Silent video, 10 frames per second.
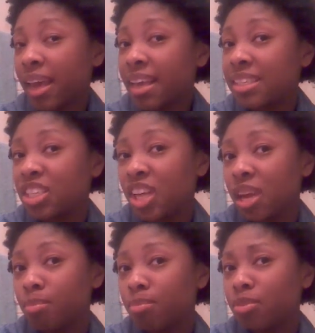an
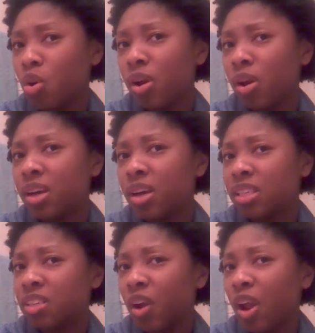S-shaped coil because
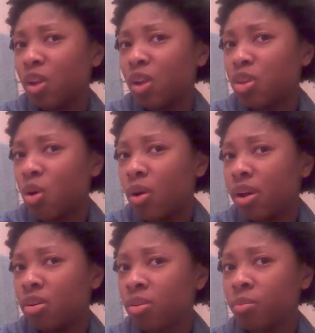it's a very loose
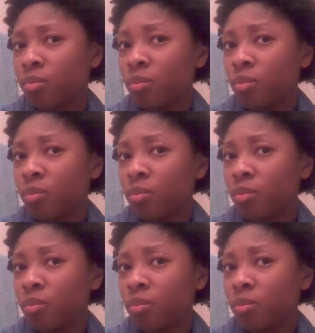coil,